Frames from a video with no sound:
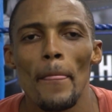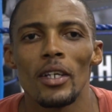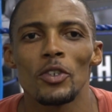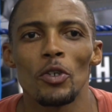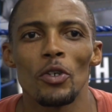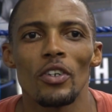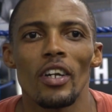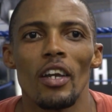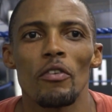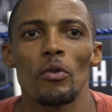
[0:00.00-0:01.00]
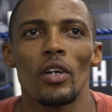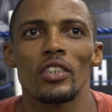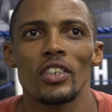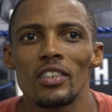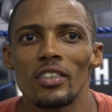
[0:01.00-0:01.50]
So everyone
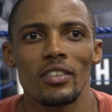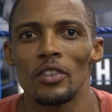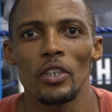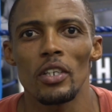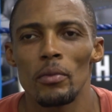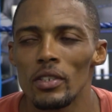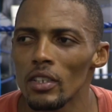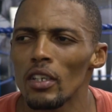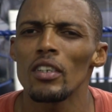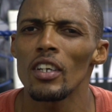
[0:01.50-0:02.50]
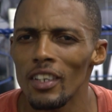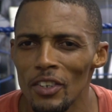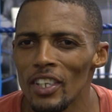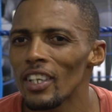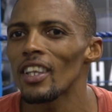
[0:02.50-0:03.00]
just look at me and say, okay,
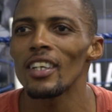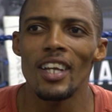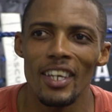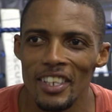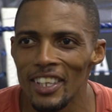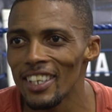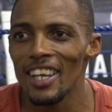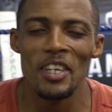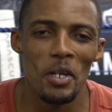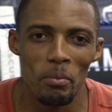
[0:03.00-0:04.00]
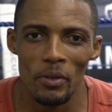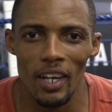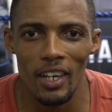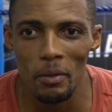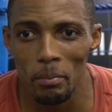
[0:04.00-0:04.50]
that Khanyile
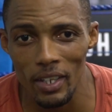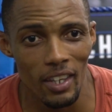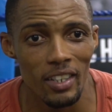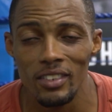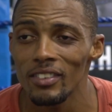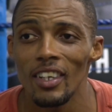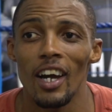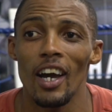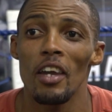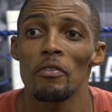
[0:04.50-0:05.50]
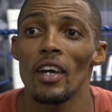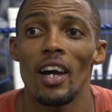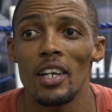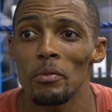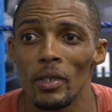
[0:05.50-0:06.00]
Bulana. But then I have the
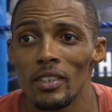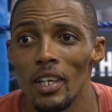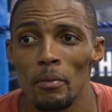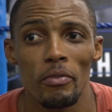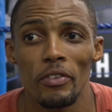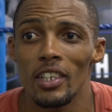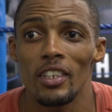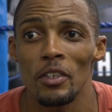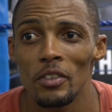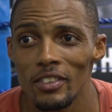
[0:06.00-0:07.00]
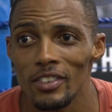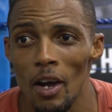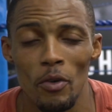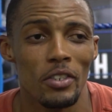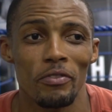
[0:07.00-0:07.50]
heart, man. I'm a fighter though.
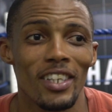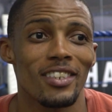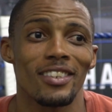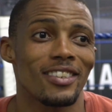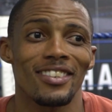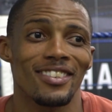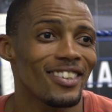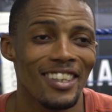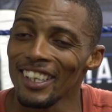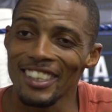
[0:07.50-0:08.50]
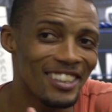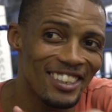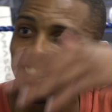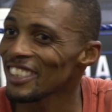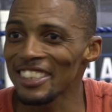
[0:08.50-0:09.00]
I was fighting
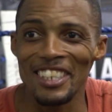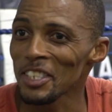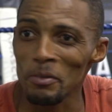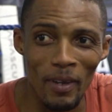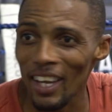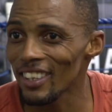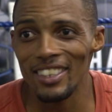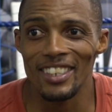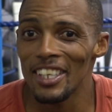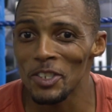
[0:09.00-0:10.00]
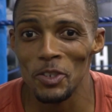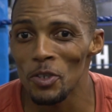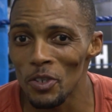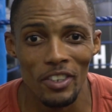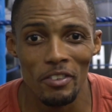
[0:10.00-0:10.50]
since back in the day.
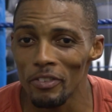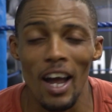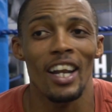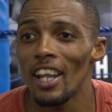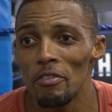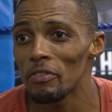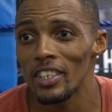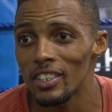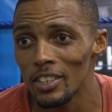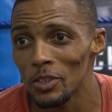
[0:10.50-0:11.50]
So I love fighting.